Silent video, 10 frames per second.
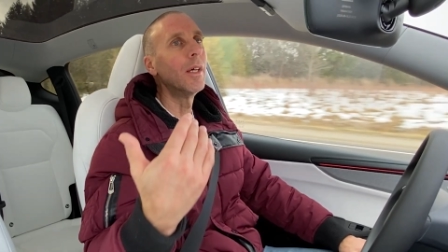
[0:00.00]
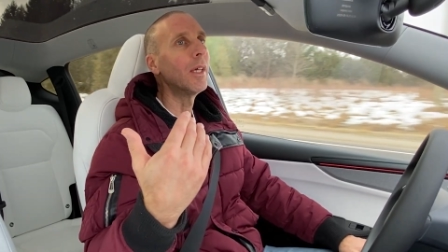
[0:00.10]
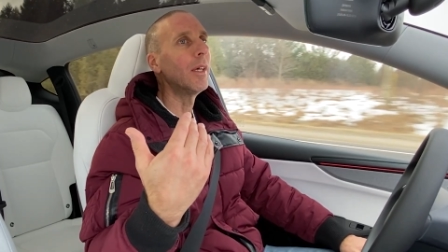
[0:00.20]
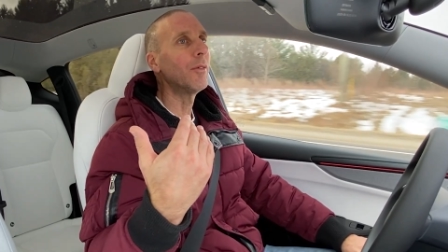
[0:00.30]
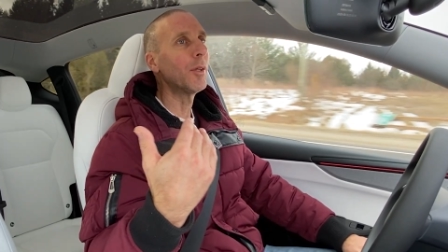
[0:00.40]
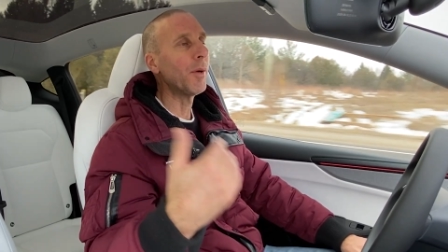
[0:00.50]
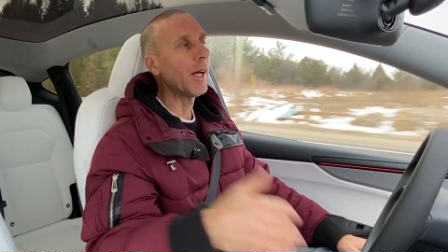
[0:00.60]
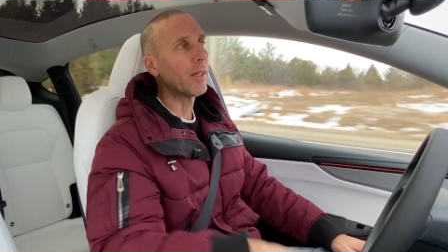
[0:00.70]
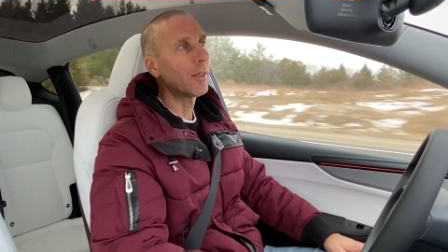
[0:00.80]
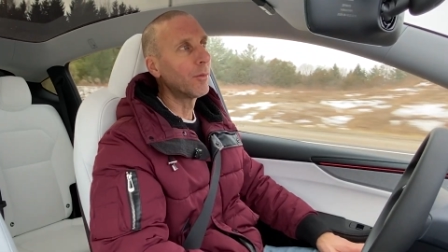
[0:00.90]
Even the
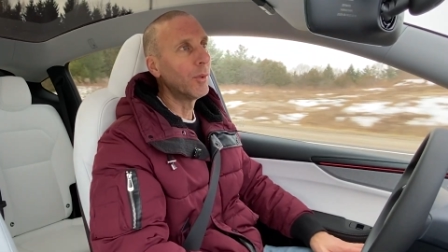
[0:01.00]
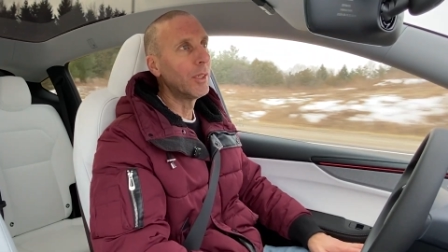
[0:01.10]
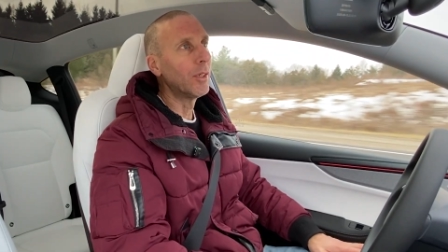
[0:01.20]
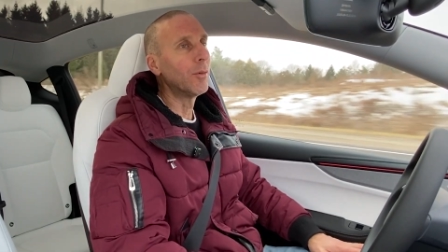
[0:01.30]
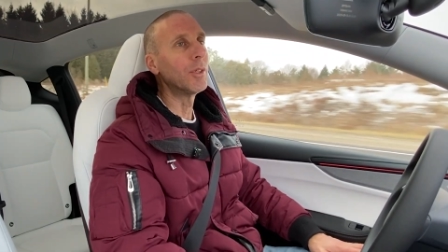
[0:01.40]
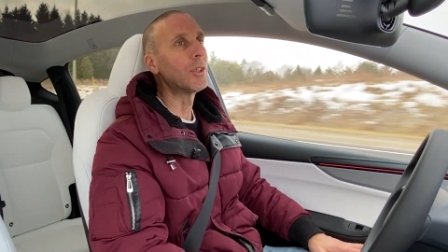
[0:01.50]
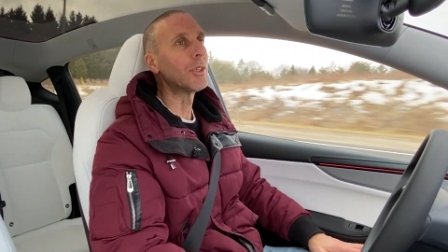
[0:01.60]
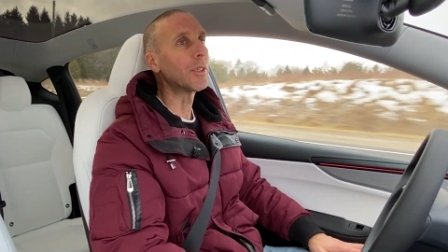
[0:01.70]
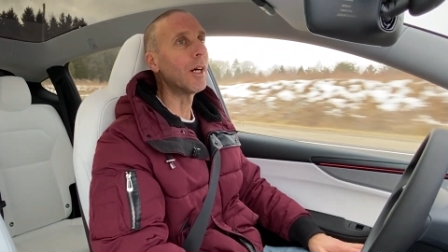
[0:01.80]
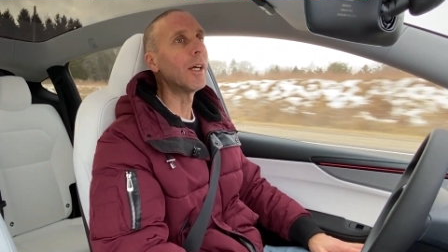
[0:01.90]
back window, which
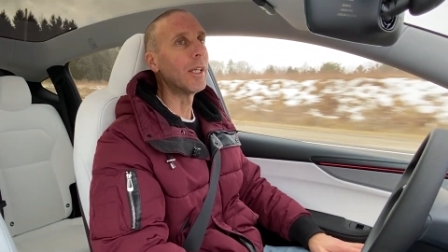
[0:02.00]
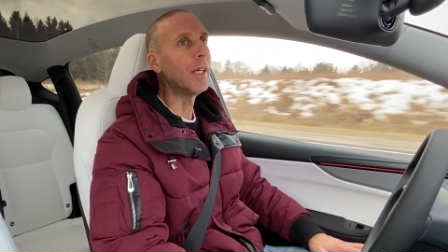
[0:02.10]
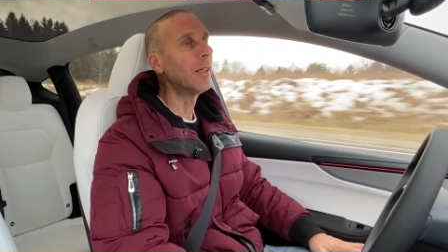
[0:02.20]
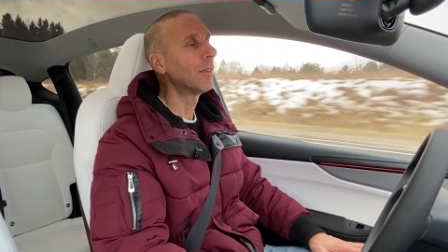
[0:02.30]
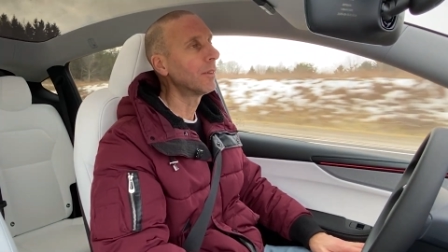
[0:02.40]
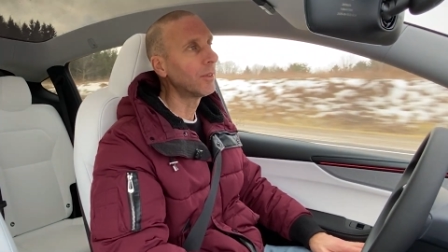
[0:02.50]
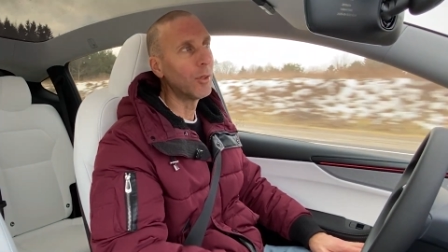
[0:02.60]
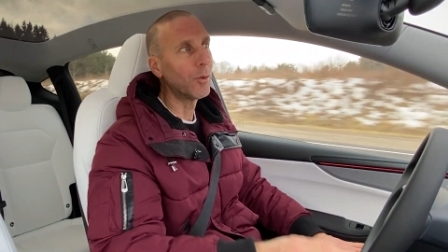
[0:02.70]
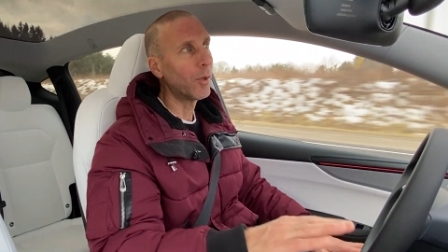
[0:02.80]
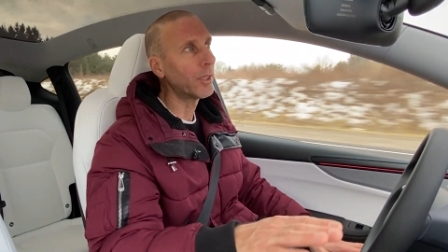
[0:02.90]
is tiny,
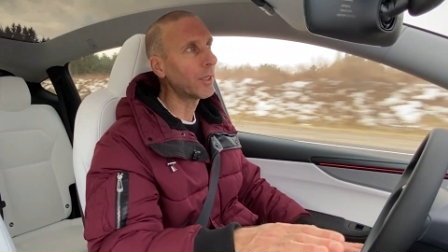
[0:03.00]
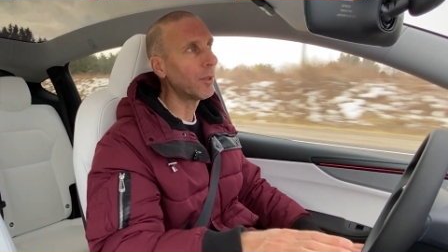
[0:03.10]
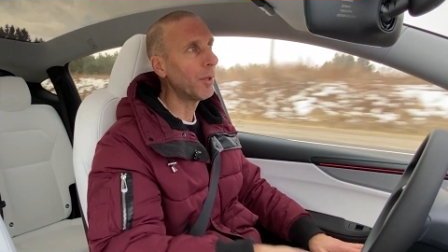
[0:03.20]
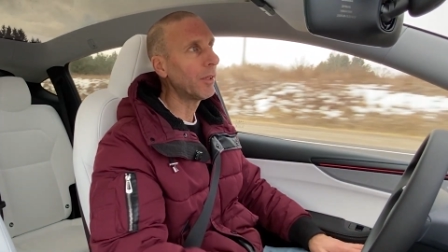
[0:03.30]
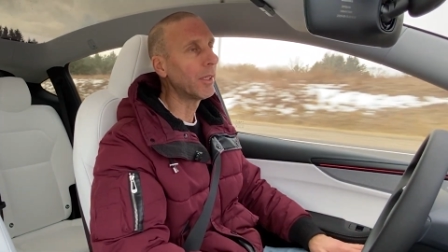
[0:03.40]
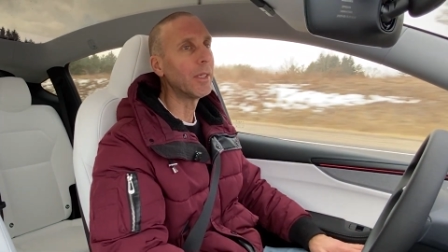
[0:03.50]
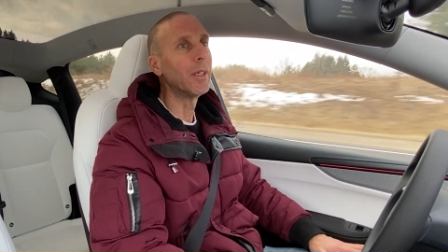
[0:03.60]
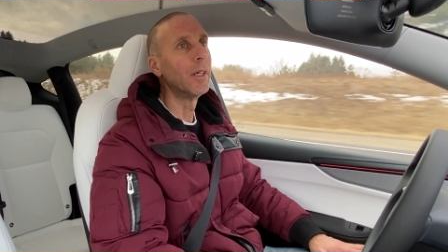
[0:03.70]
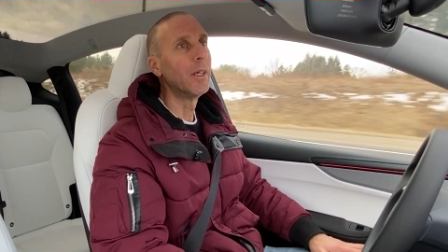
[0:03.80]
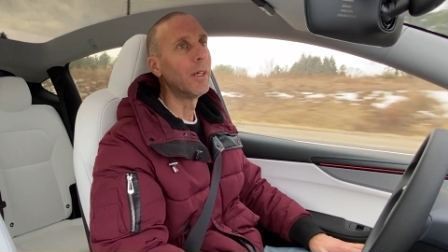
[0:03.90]
no question about it,
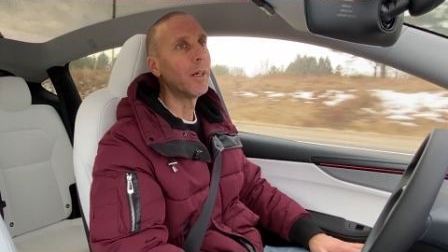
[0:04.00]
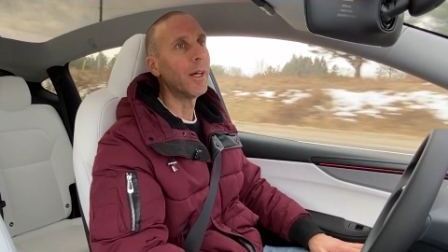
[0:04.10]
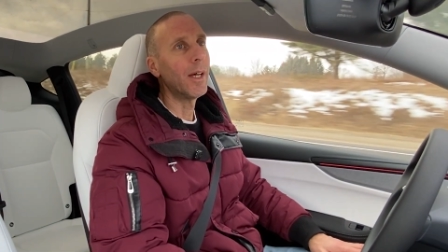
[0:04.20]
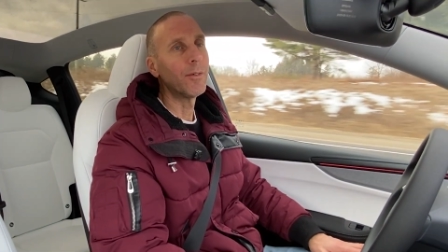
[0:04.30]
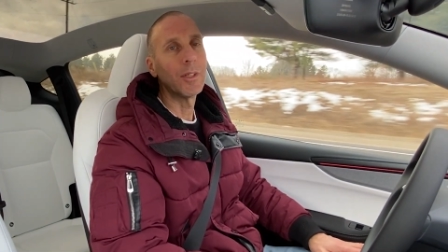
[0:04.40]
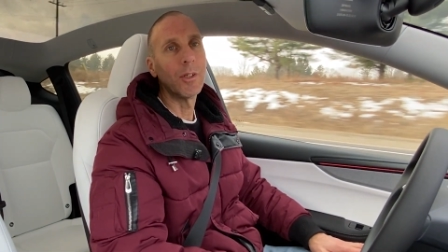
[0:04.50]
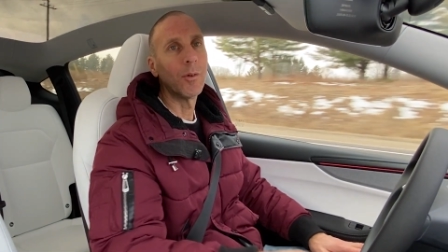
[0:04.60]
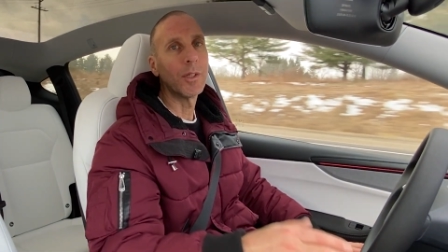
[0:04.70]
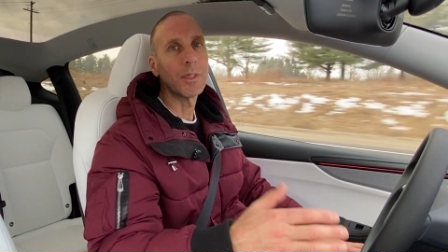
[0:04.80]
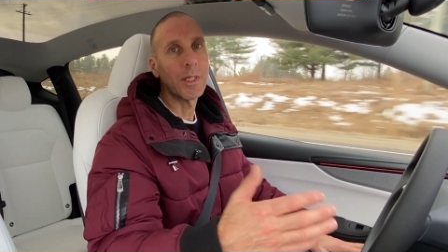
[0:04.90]
I haven't
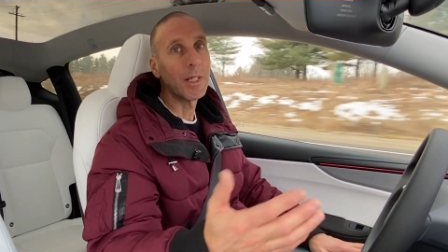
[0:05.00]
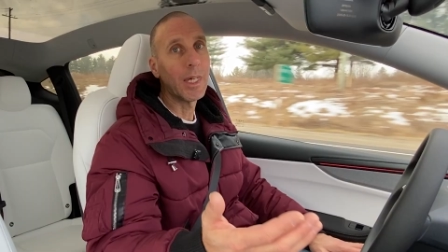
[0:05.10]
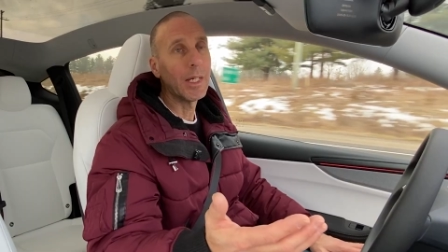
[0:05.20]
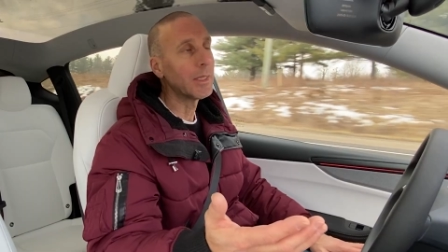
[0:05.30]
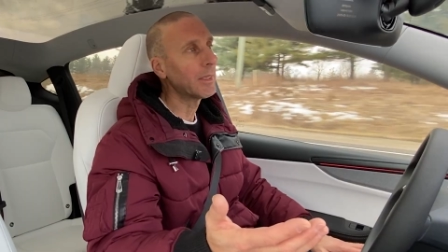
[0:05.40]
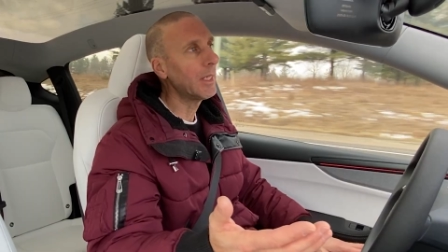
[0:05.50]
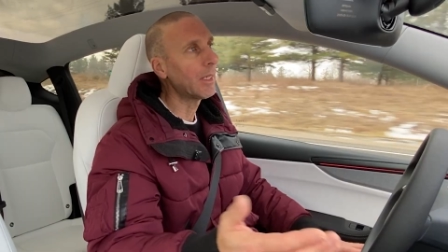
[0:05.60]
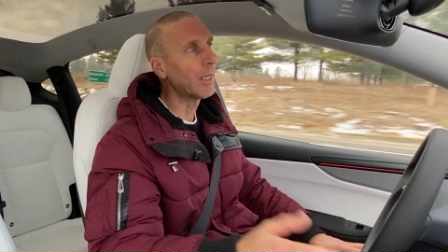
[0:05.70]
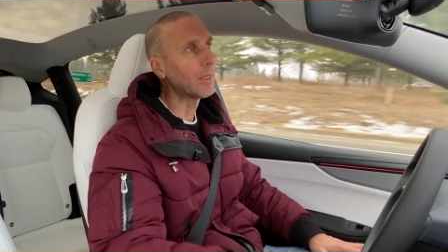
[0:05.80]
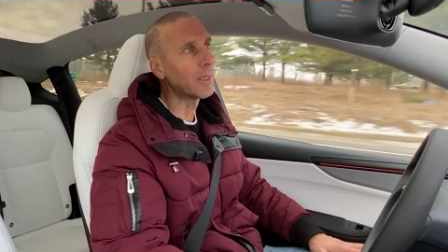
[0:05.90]
noticed that I can't see
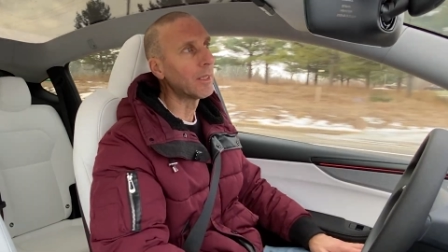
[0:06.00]
things out